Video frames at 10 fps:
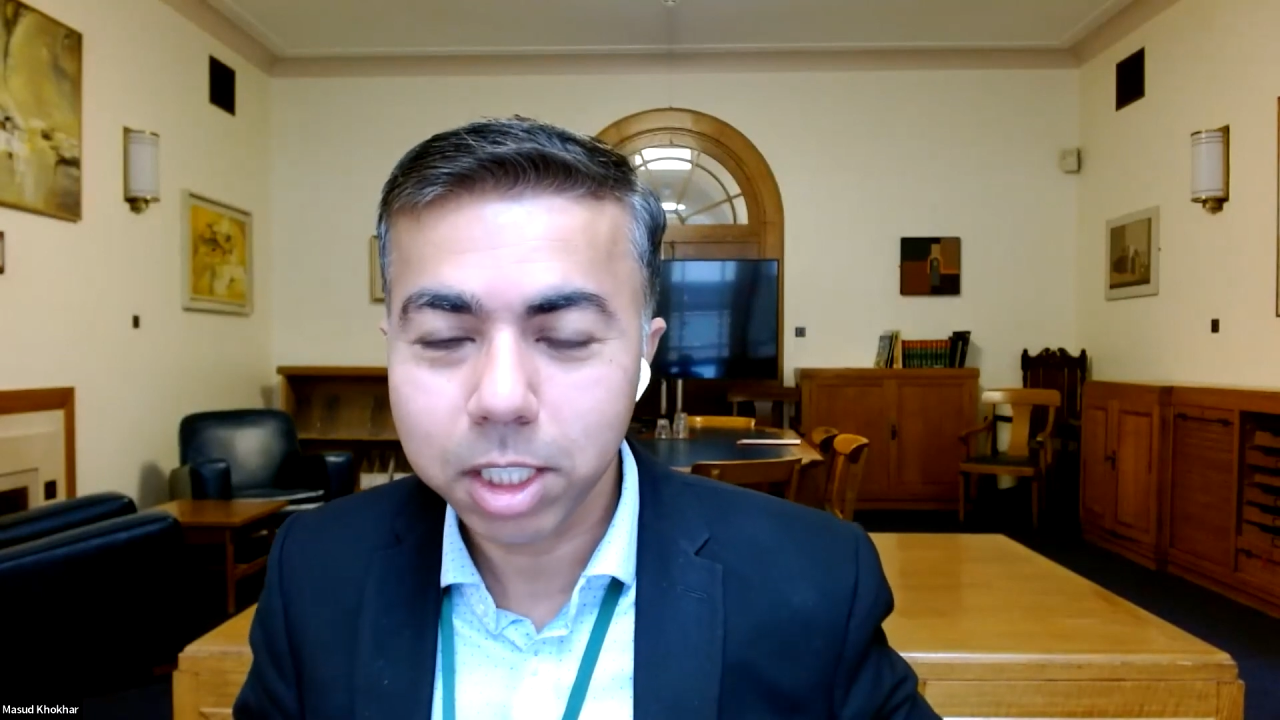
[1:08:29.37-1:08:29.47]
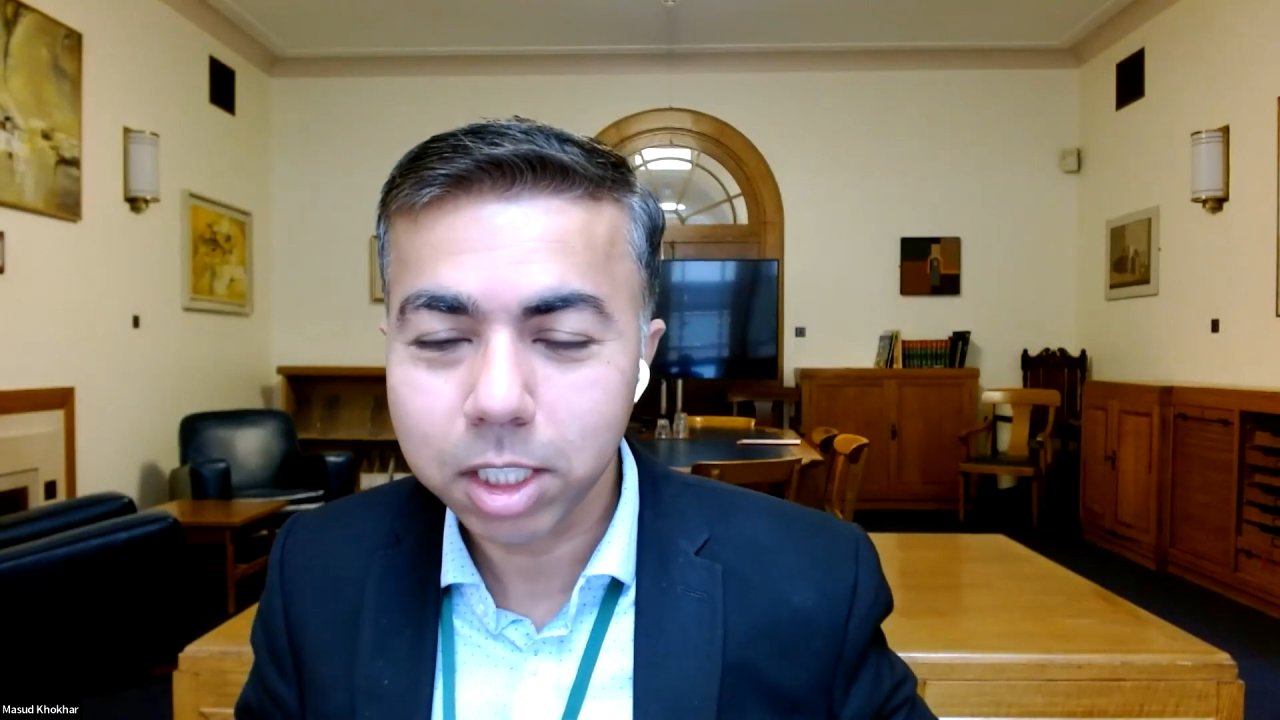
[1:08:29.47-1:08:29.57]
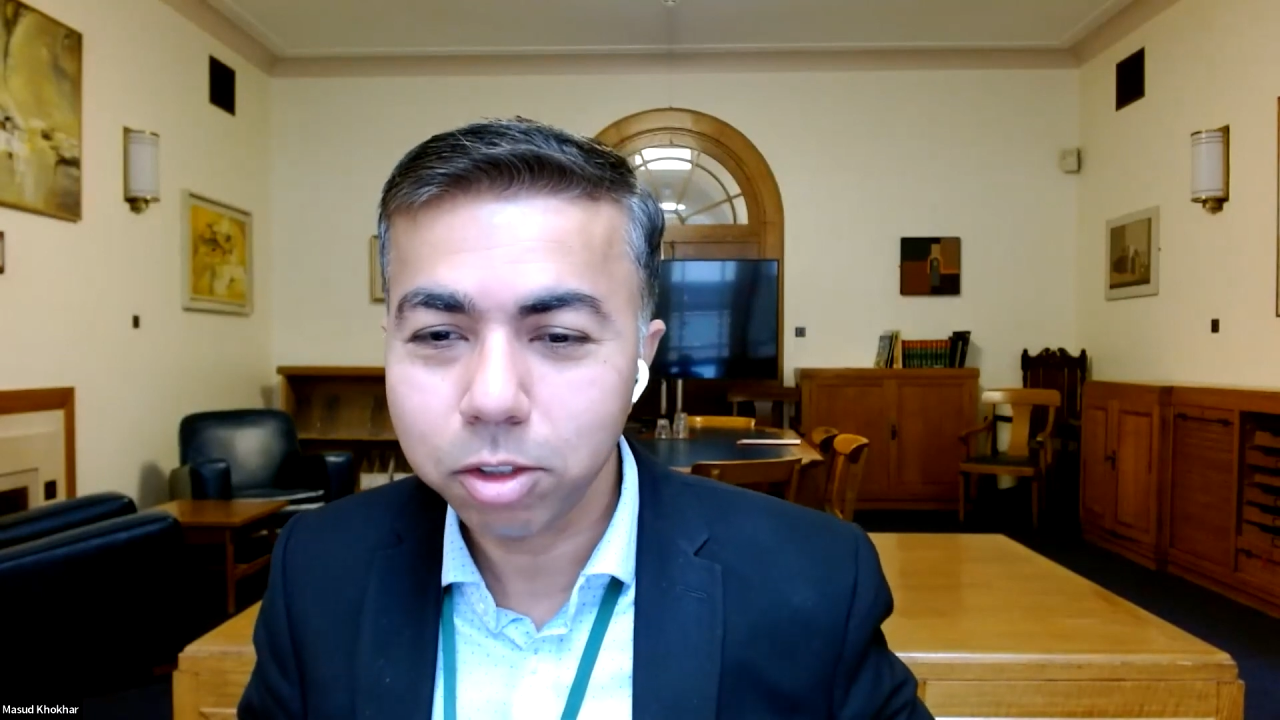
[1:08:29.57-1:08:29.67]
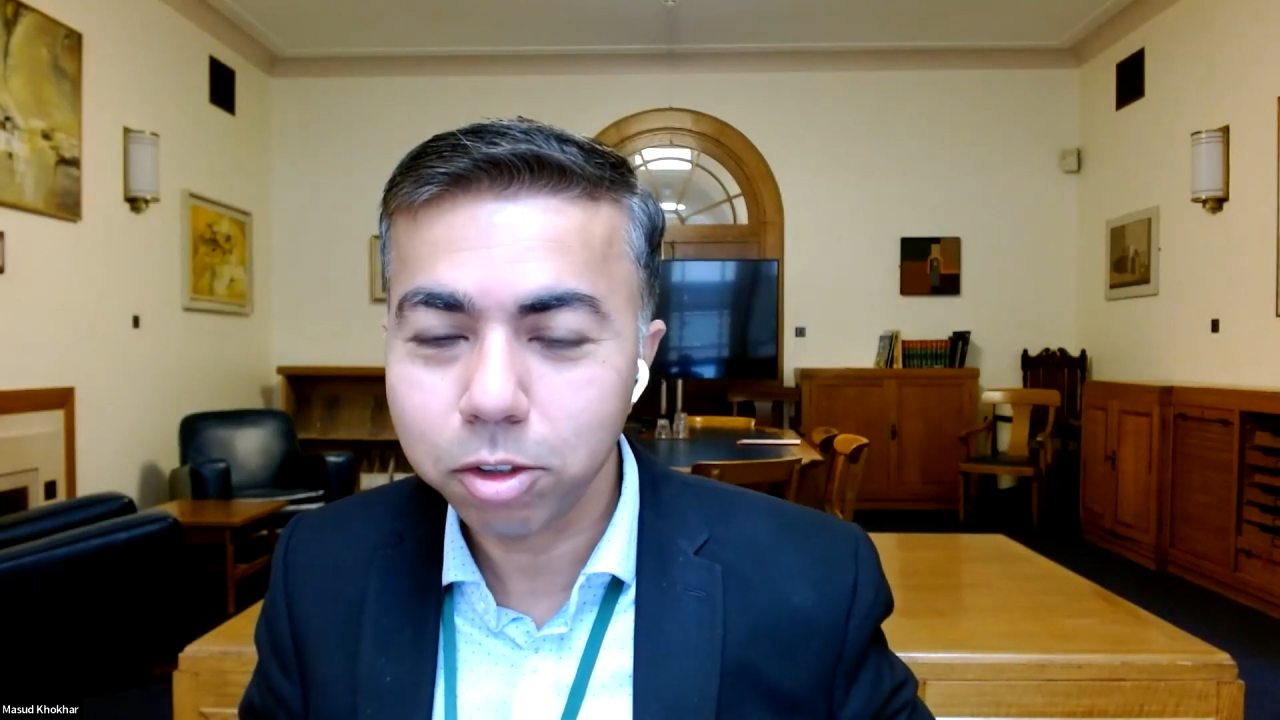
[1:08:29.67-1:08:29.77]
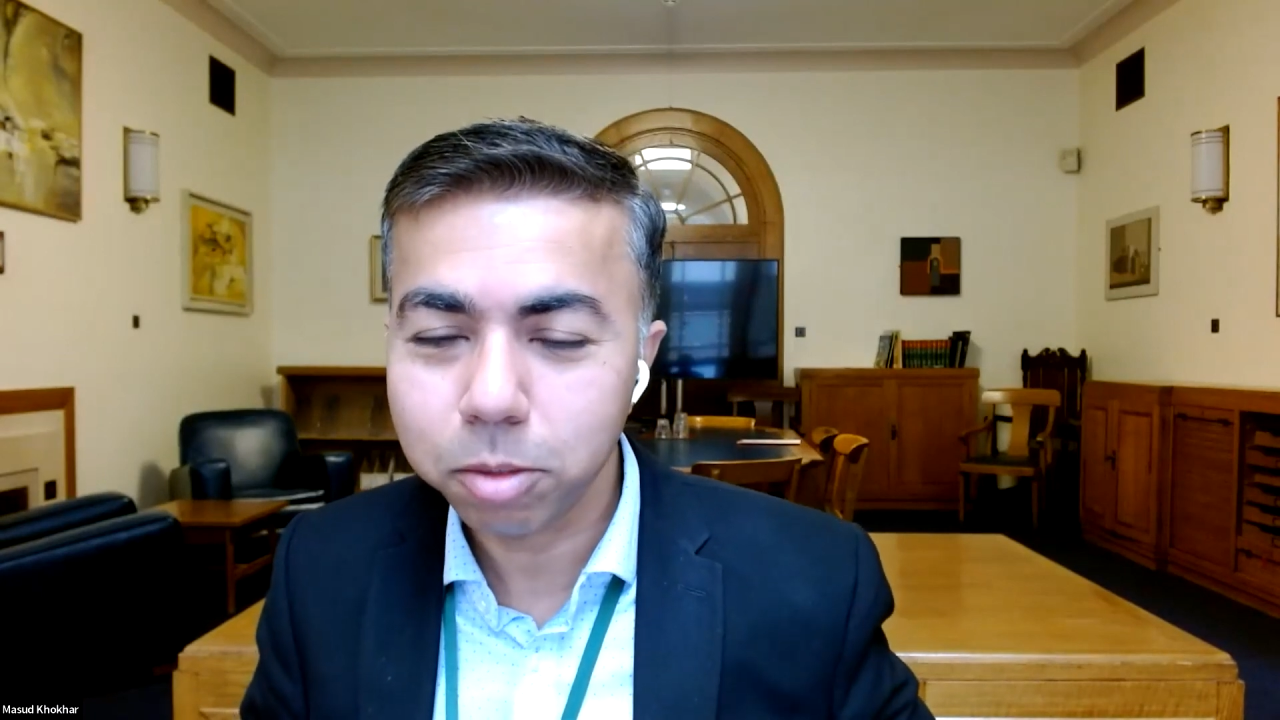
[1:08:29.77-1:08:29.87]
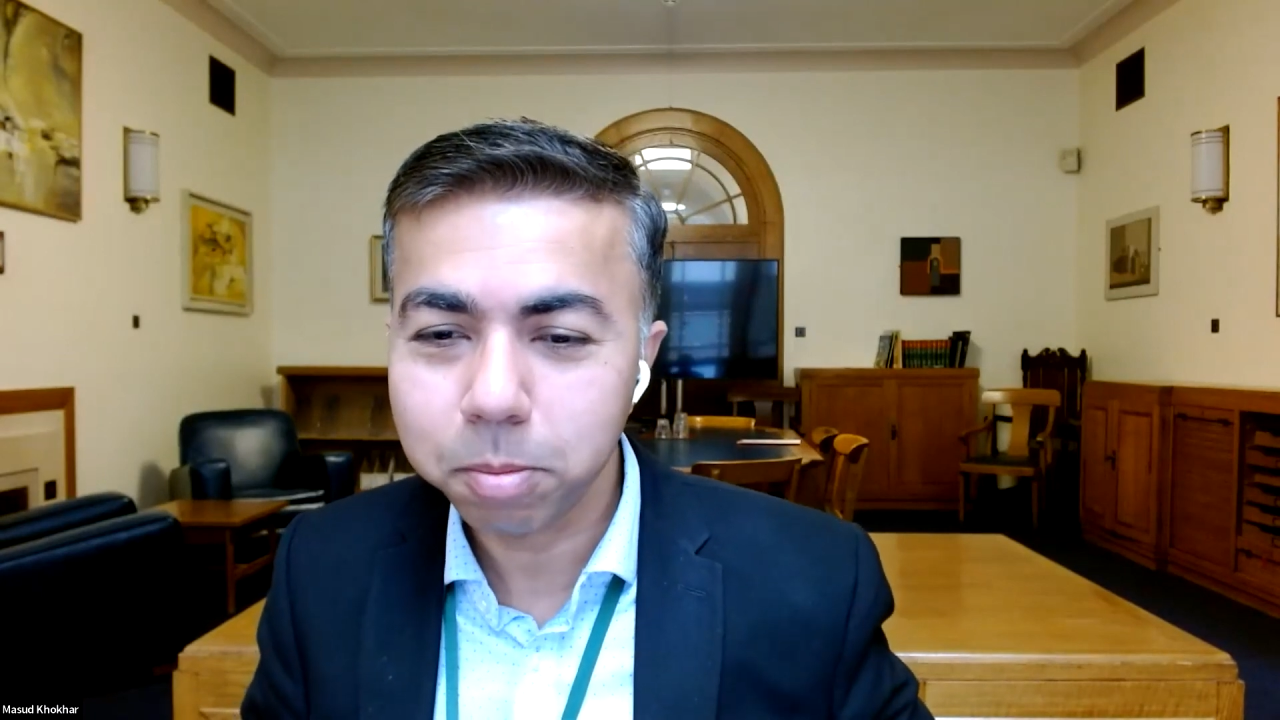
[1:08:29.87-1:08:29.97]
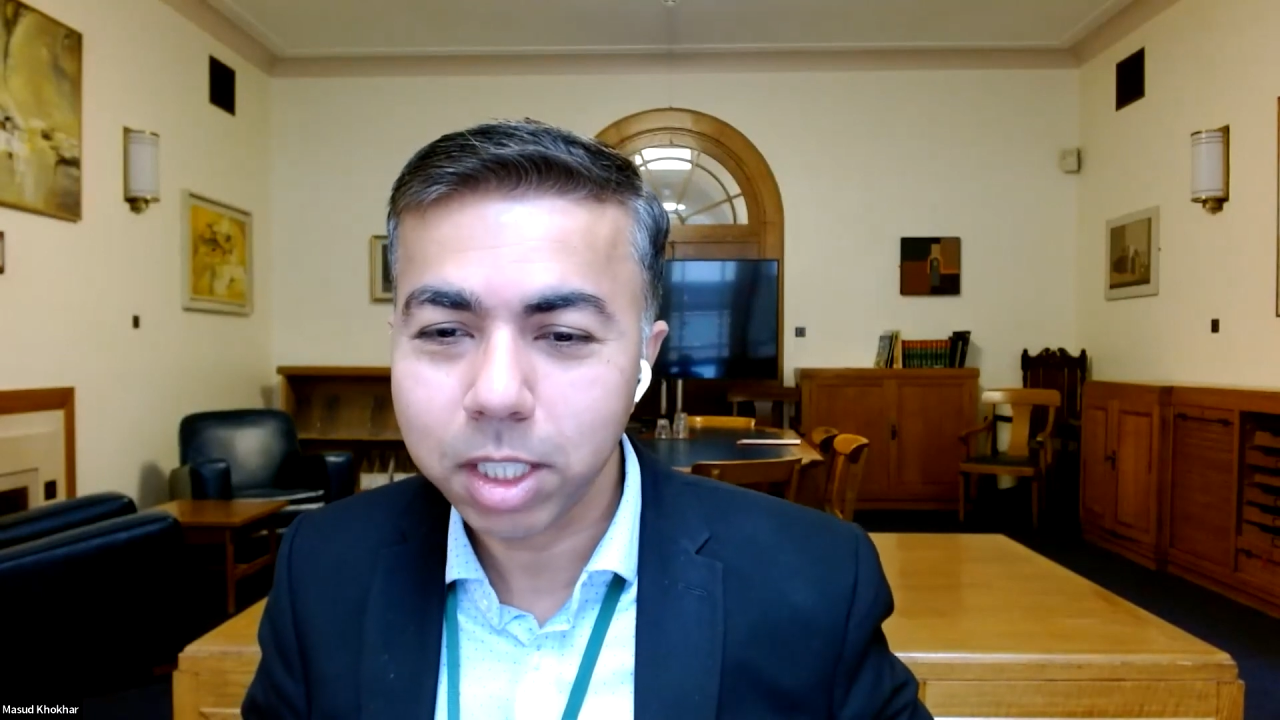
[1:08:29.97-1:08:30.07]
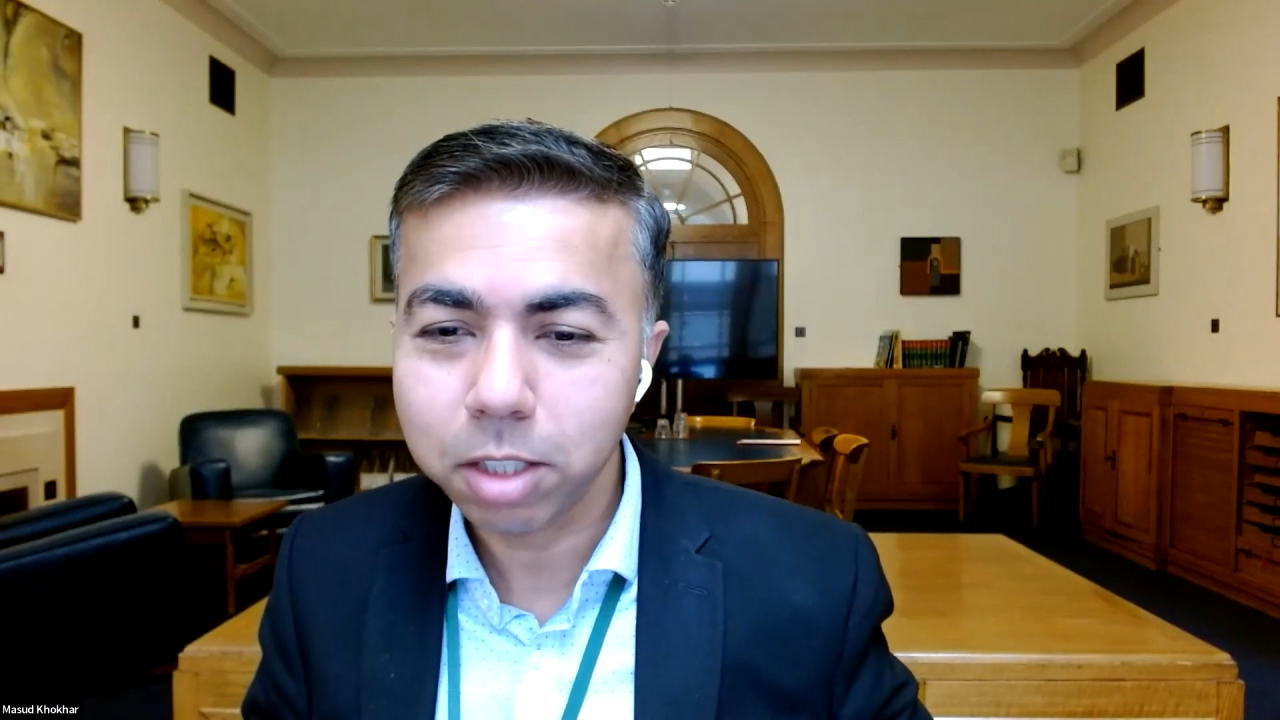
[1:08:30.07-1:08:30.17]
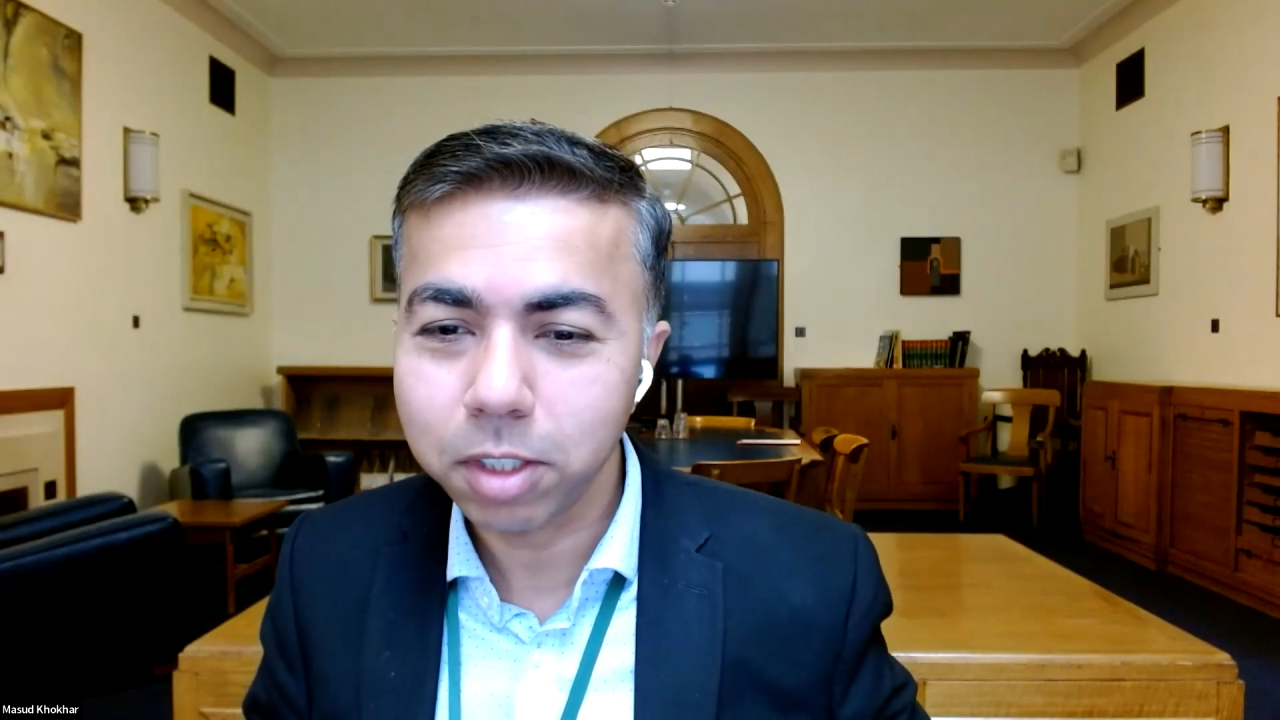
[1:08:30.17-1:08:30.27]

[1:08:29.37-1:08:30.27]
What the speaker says: please do speak